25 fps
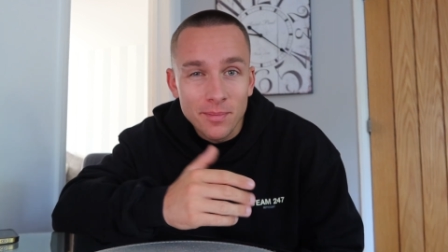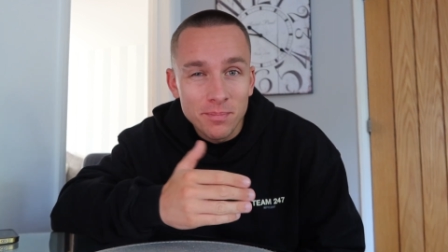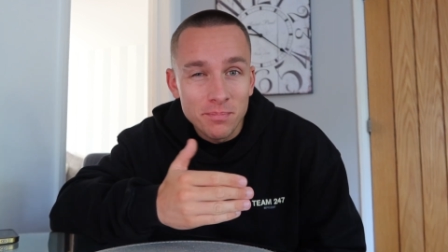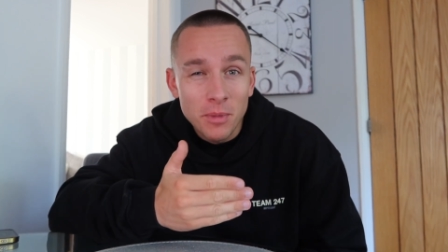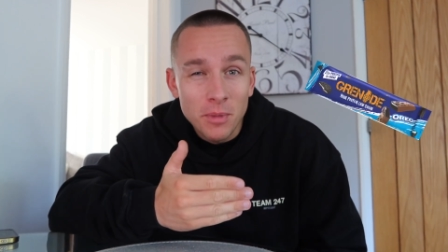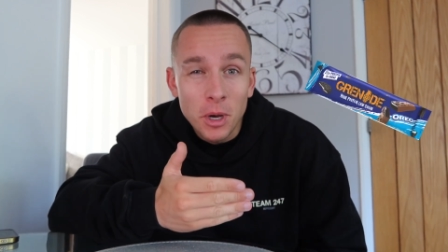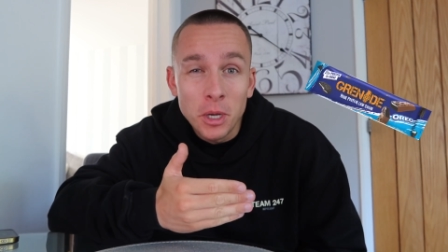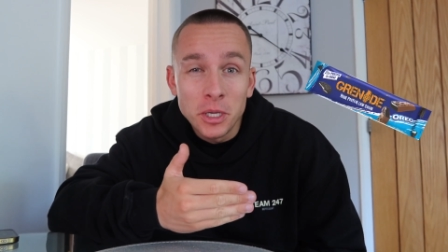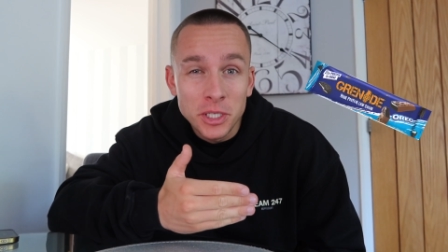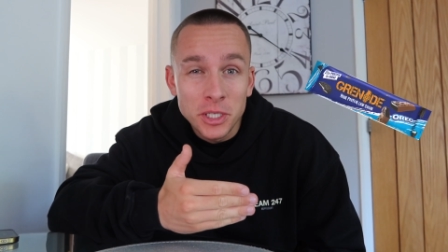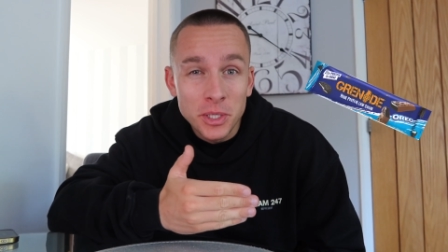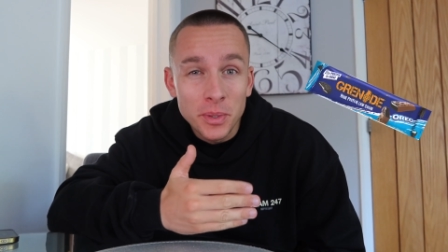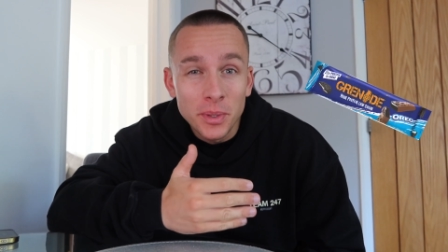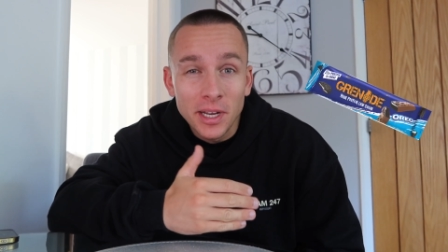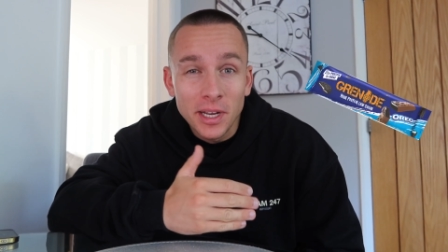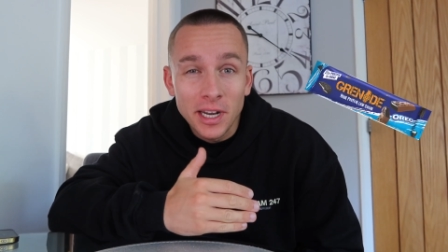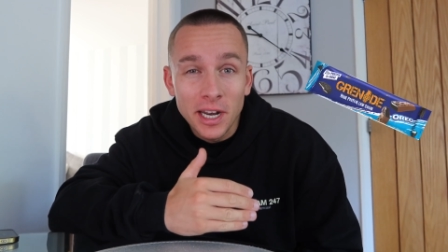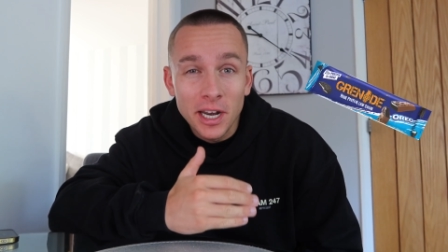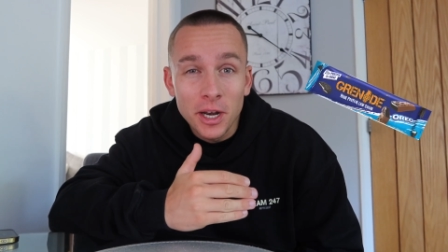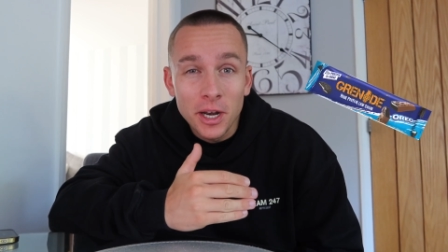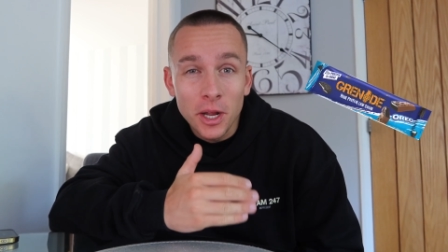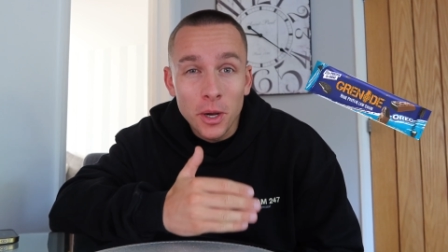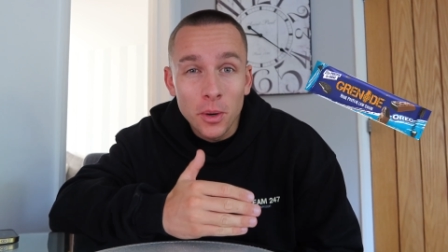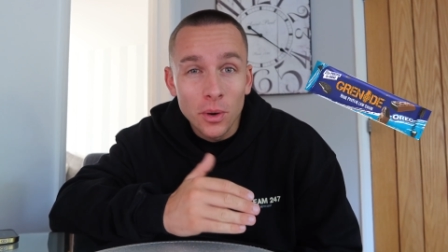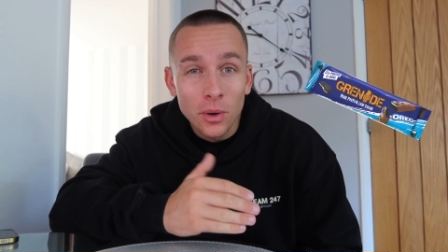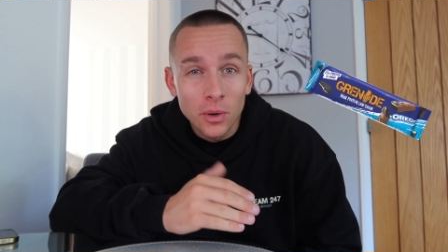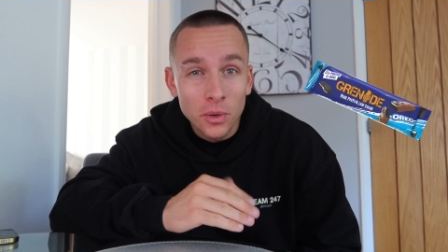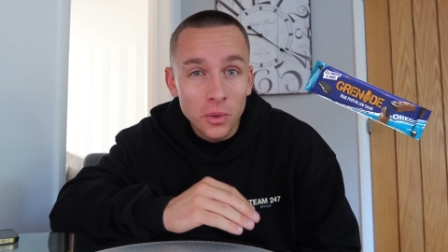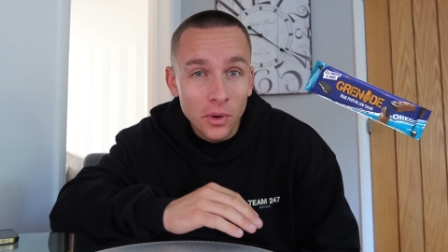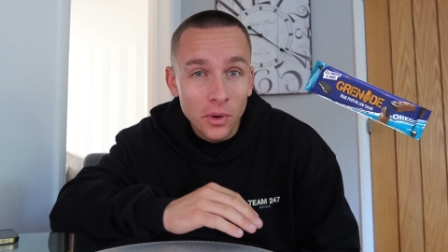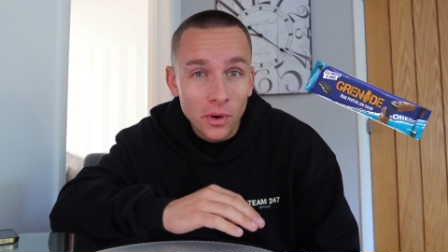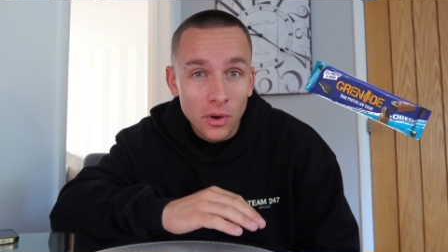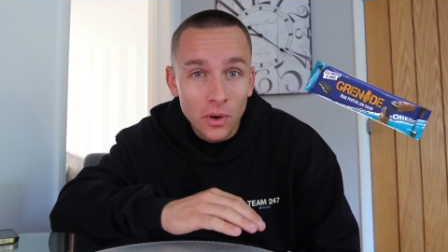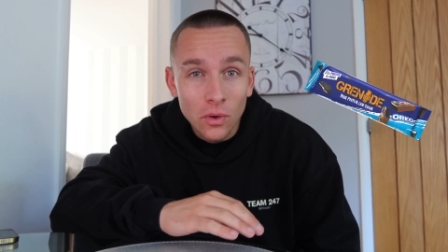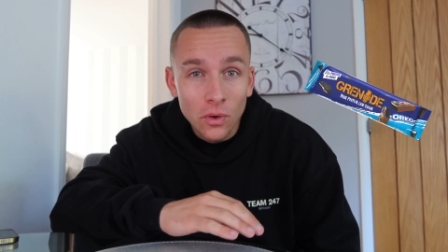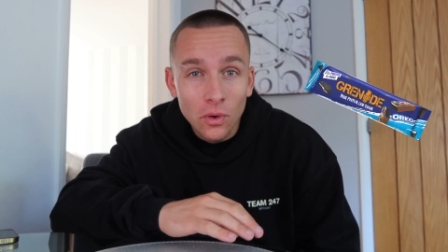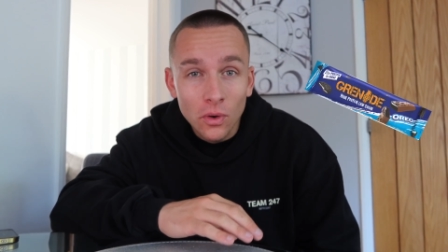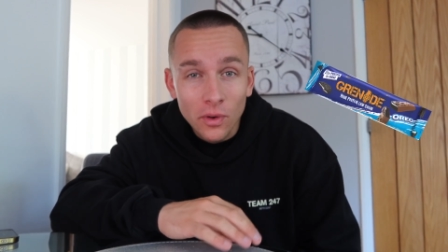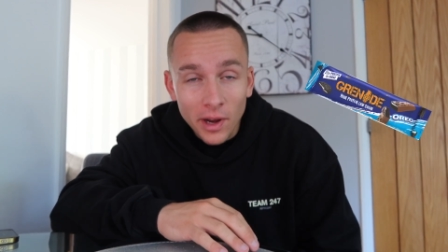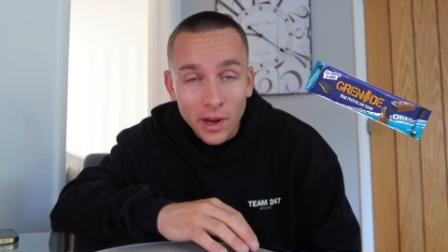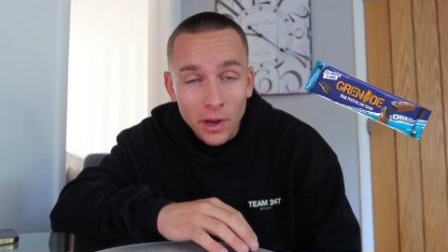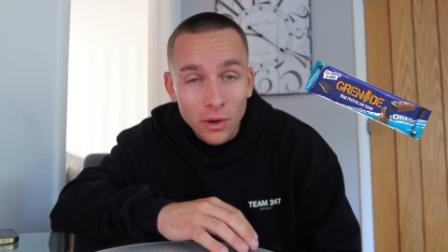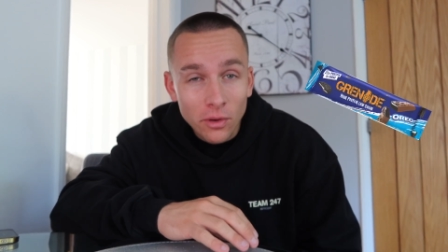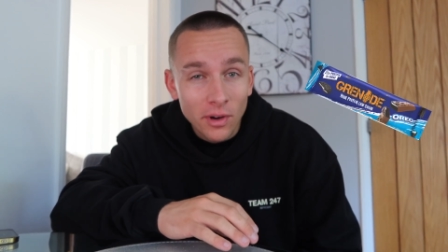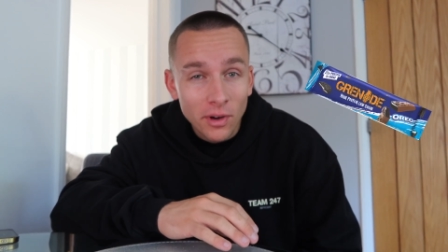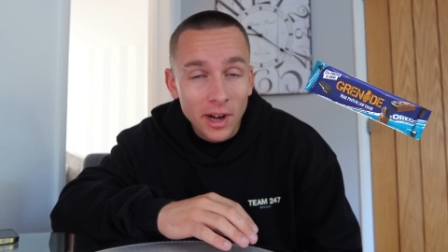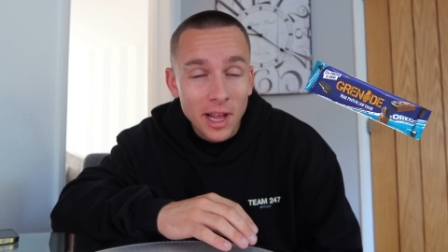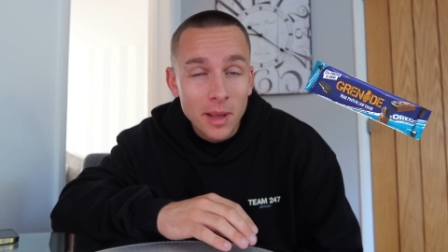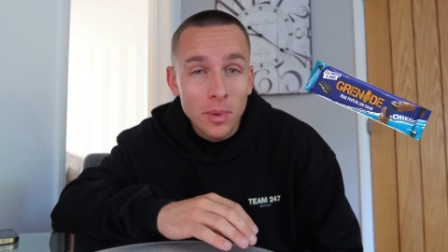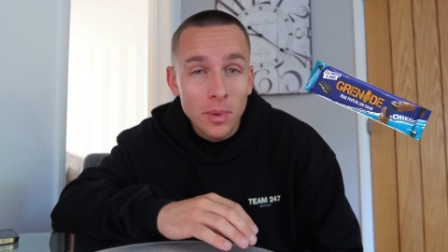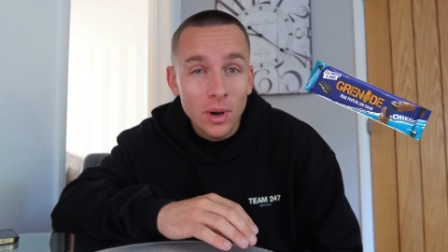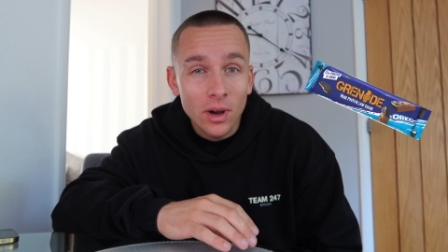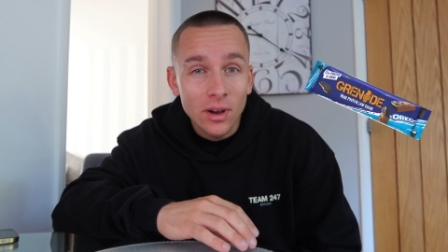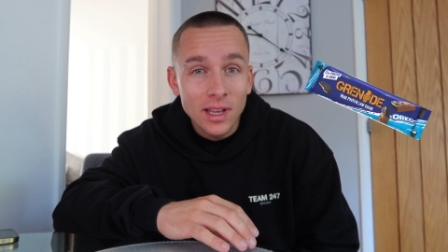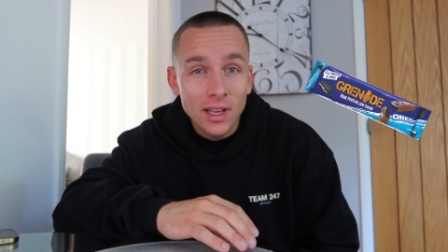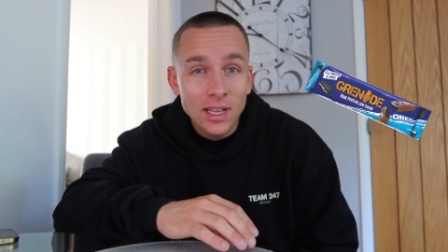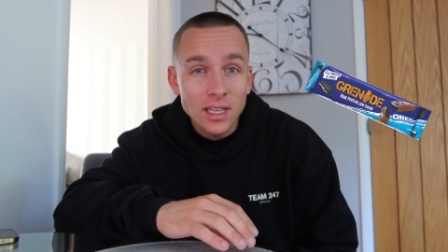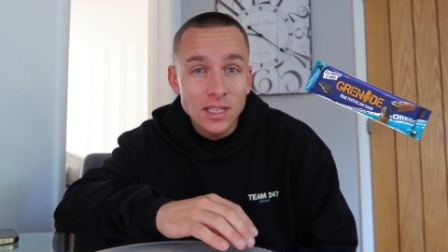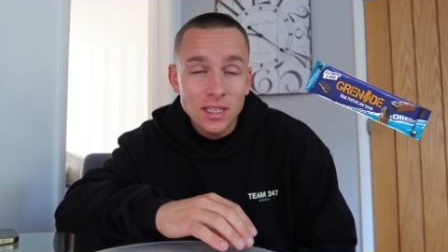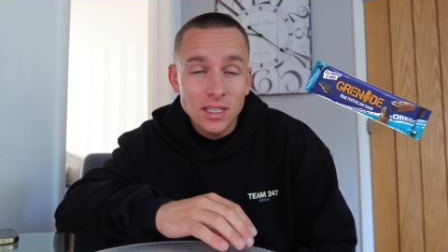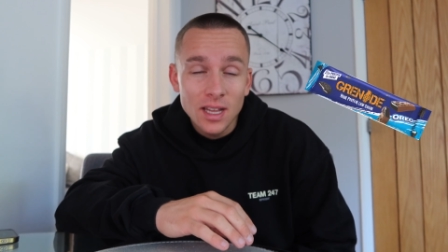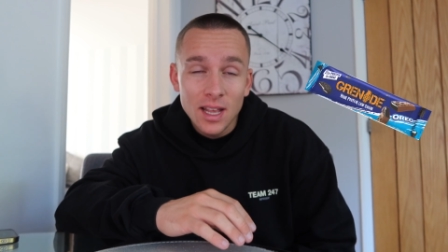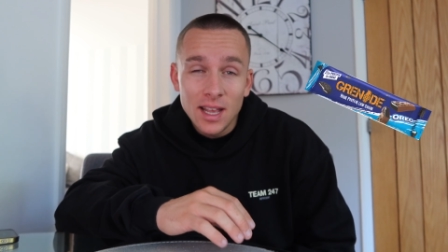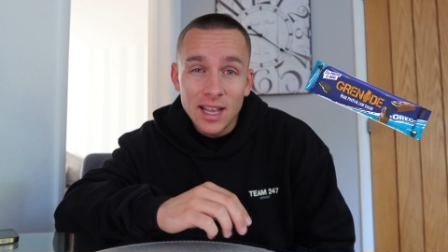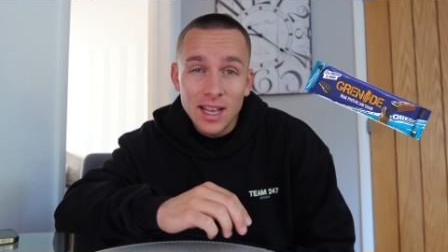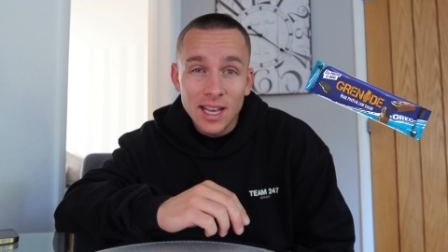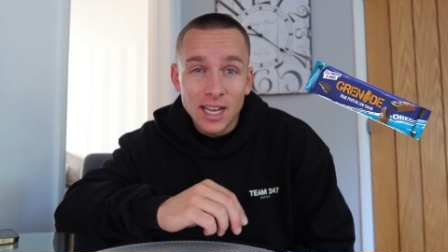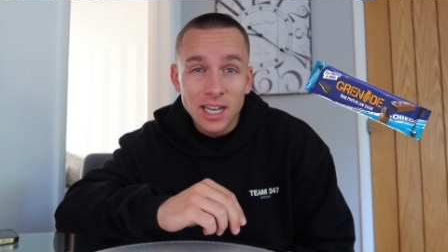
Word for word: Most of you are going to know what an Oreo grenade bar is,